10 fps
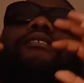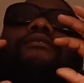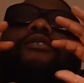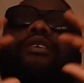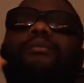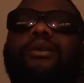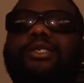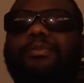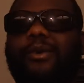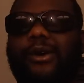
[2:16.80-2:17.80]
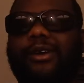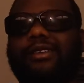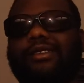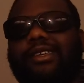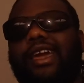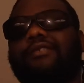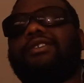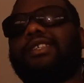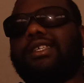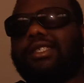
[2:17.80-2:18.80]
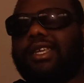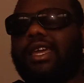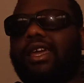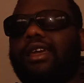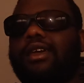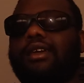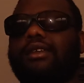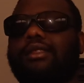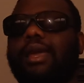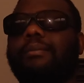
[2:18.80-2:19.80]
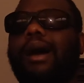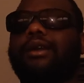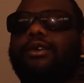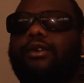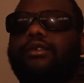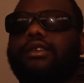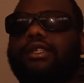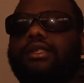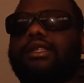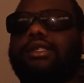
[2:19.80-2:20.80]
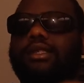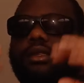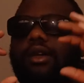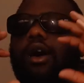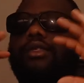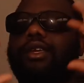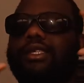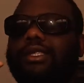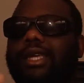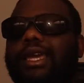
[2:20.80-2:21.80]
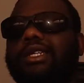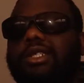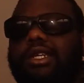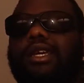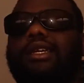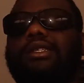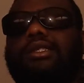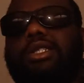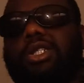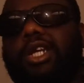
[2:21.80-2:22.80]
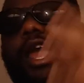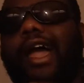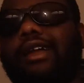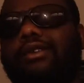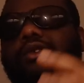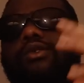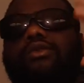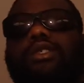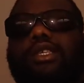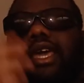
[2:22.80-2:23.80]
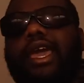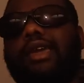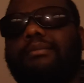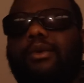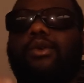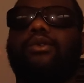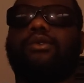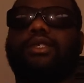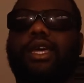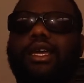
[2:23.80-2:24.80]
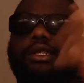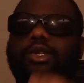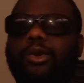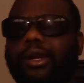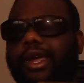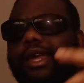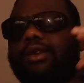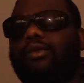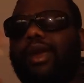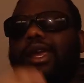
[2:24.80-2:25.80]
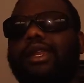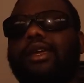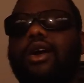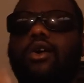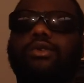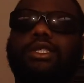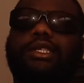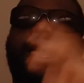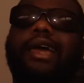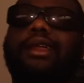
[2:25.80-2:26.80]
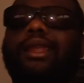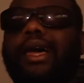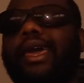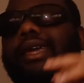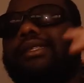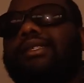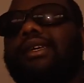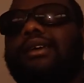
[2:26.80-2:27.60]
for the most part, the FCC they monitor all these all these stations, channels, cables, internet, radio, satellite